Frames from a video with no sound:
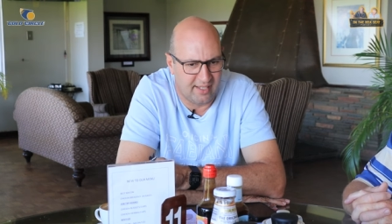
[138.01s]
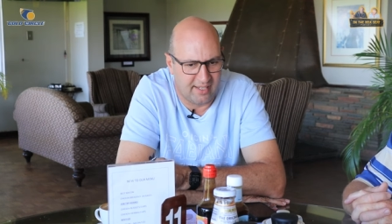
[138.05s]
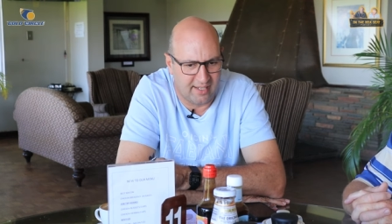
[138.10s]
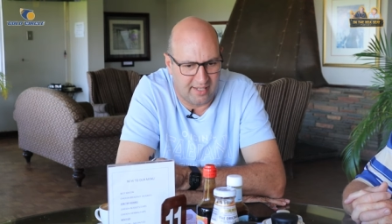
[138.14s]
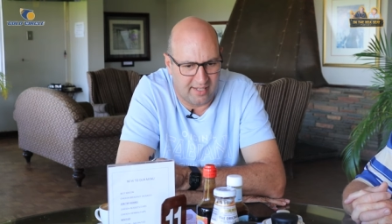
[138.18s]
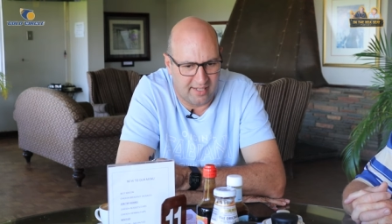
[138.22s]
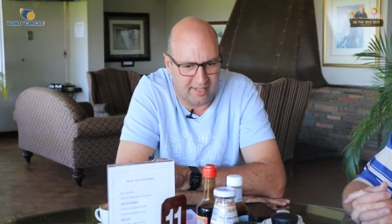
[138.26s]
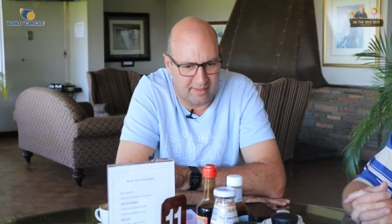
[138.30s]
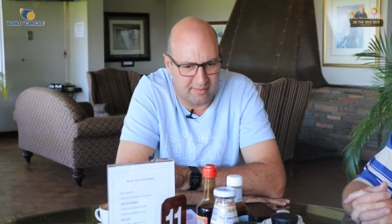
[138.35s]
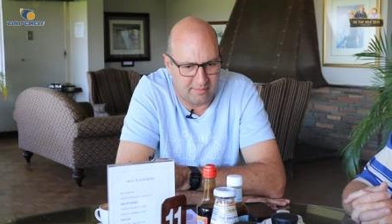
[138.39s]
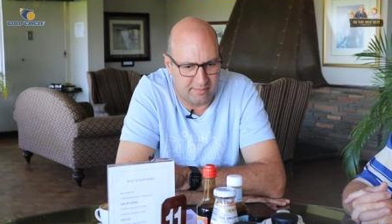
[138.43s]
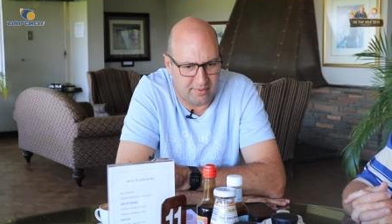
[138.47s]

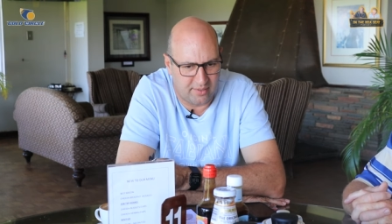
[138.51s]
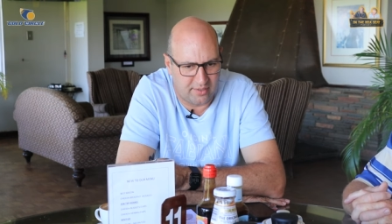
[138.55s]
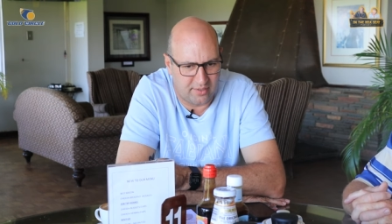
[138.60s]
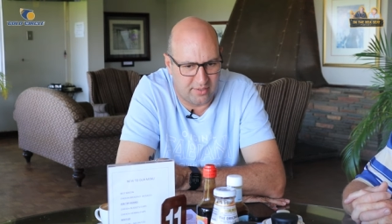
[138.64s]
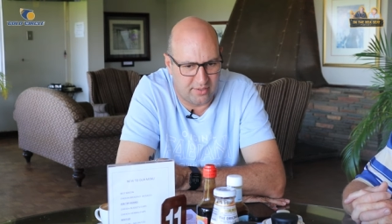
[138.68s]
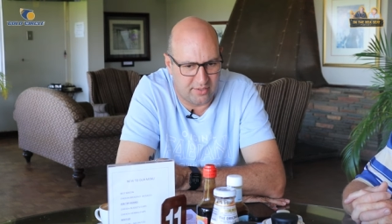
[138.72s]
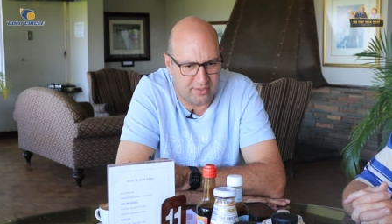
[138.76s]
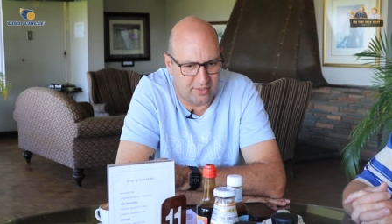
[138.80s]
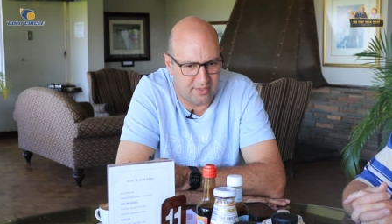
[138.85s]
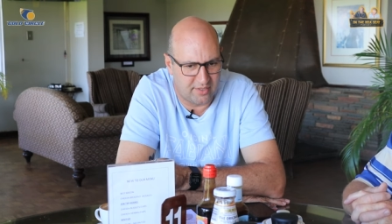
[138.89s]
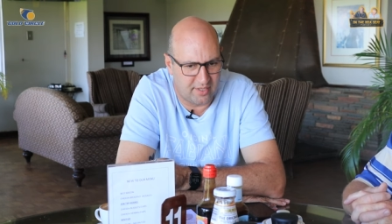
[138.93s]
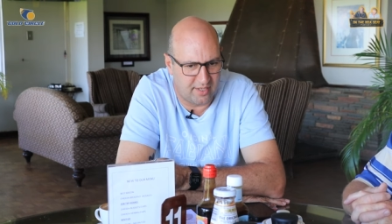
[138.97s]
Um,
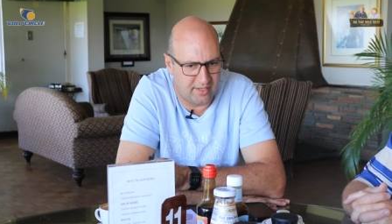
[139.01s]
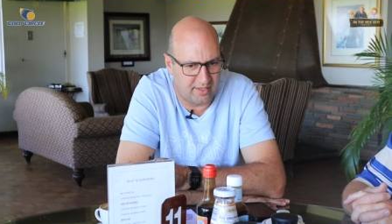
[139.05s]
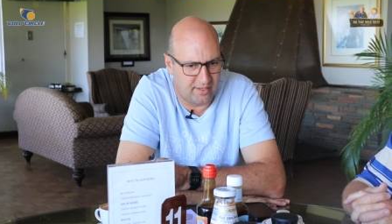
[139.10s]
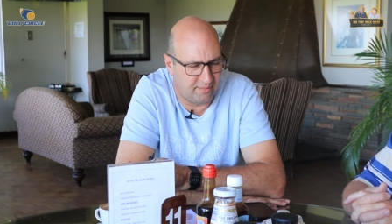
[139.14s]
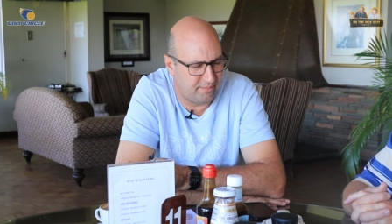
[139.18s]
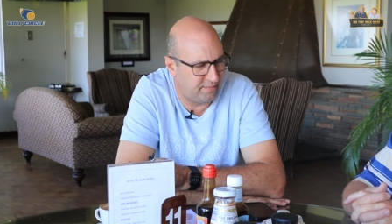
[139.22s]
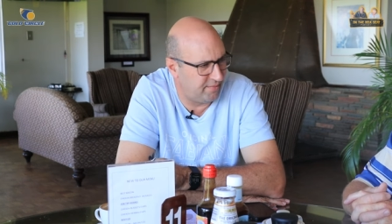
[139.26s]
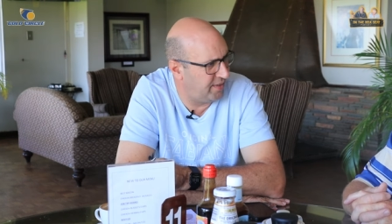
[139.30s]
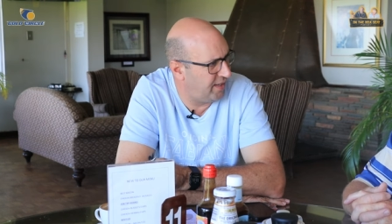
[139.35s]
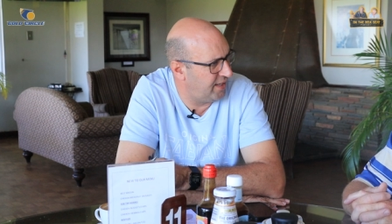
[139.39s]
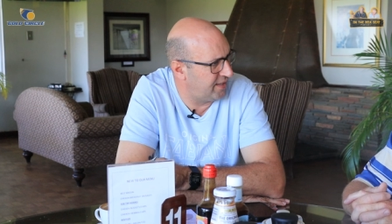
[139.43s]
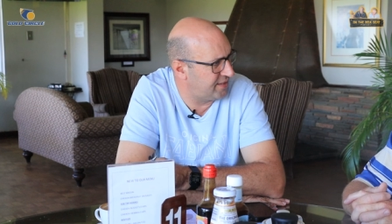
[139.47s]
because
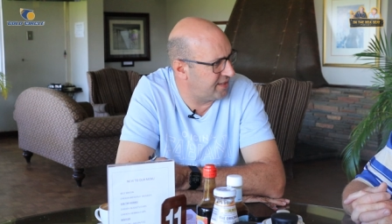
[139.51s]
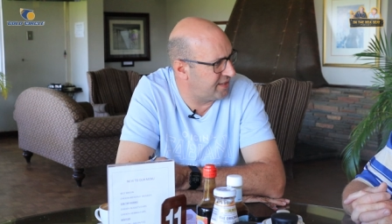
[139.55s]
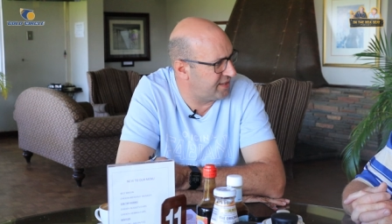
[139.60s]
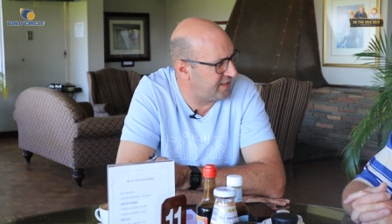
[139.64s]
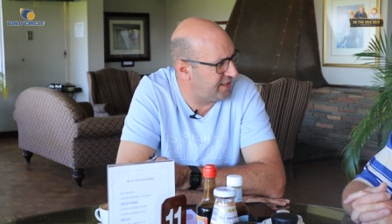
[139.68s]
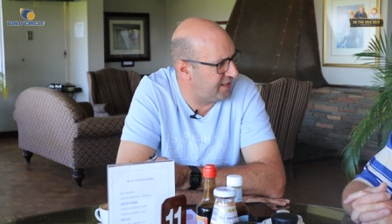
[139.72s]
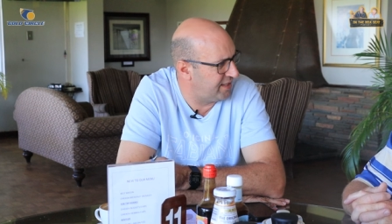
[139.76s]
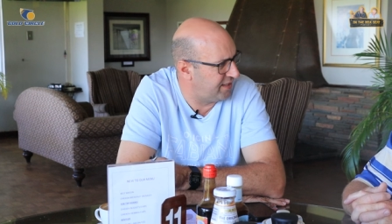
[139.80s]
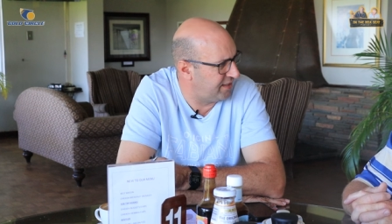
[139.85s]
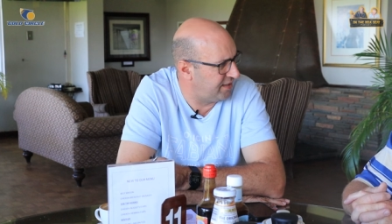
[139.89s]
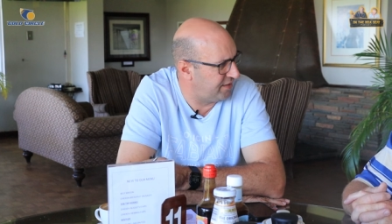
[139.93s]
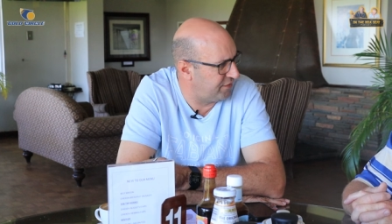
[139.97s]
um, as I
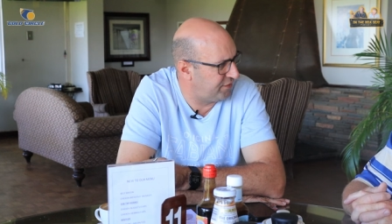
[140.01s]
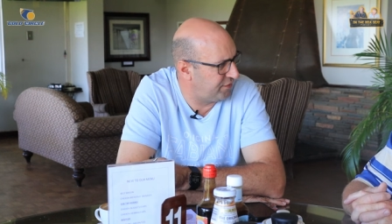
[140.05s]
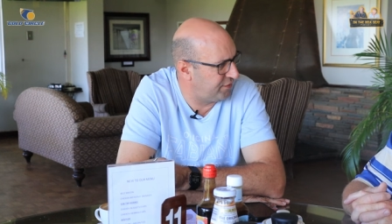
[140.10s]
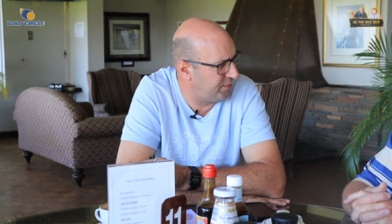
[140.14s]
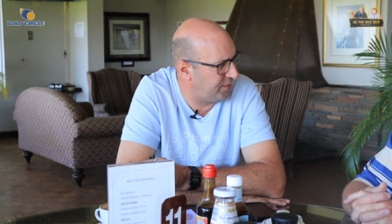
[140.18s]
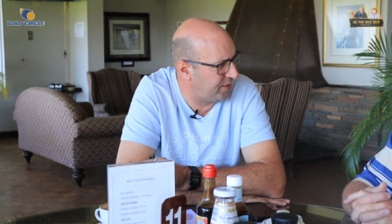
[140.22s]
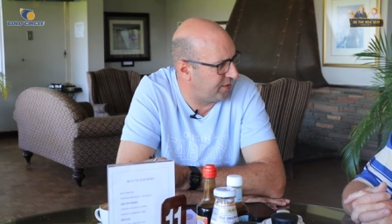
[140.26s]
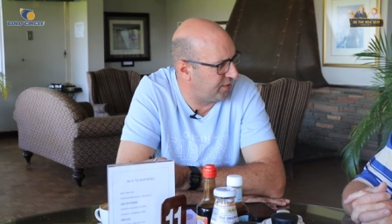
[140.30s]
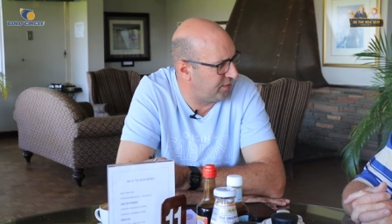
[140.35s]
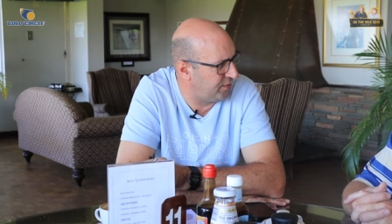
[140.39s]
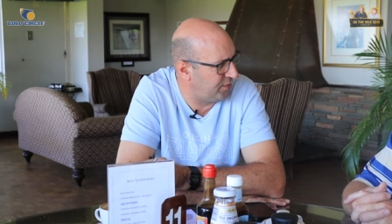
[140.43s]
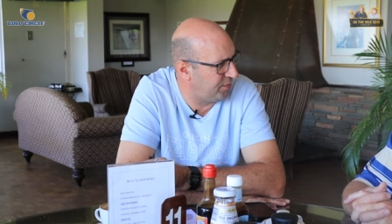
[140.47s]
said, if
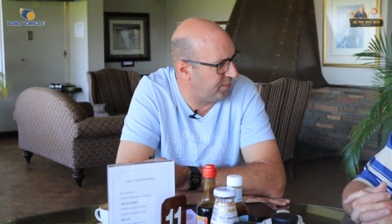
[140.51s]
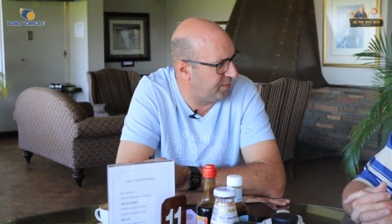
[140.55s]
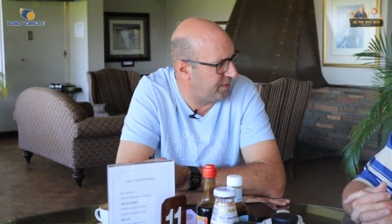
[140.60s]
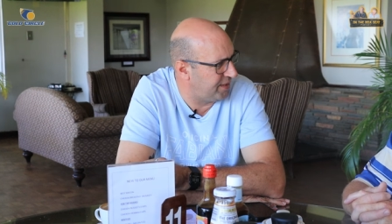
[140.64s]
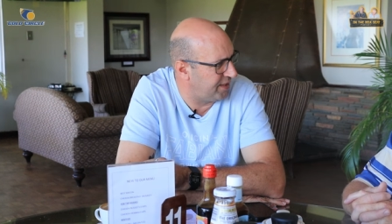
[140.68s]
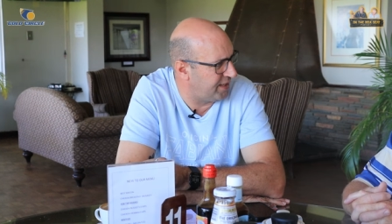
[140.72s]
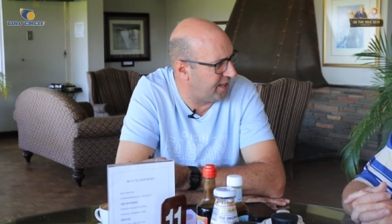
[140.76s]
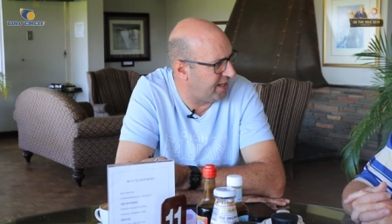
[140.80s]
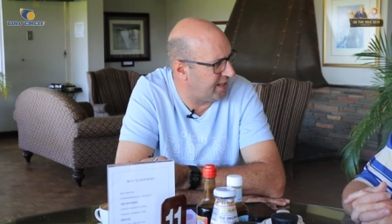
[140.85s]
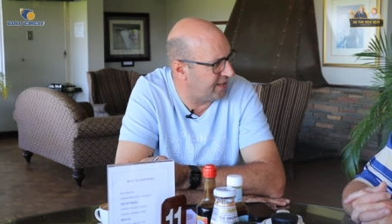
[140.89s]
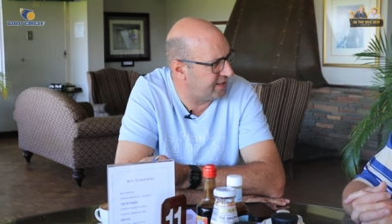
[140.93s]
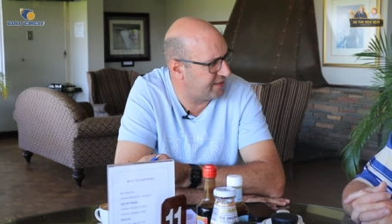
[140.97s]
we could all be
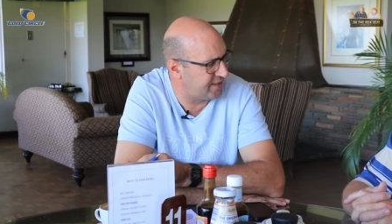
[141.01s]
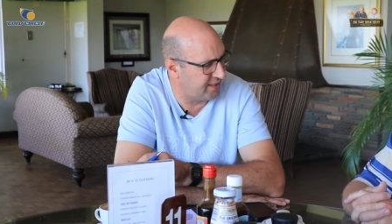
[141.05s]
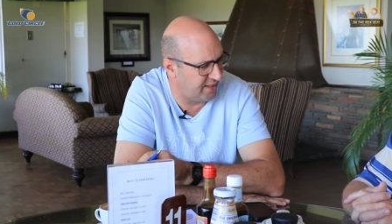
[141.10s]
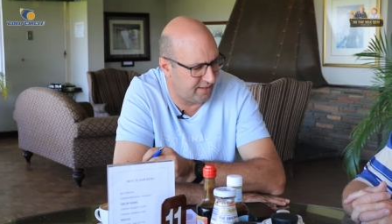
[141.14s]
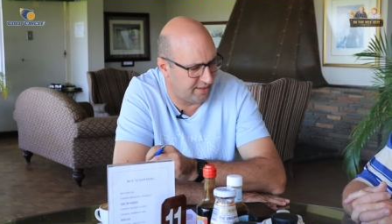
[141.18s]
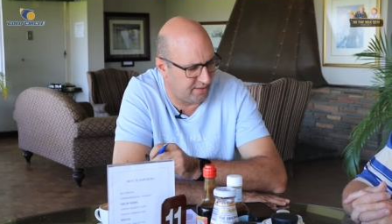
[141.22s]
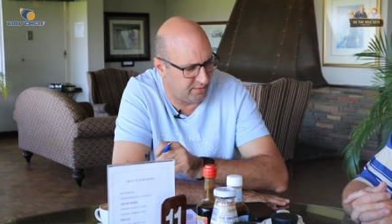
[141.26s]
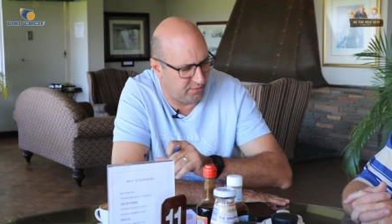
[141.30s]
nicer,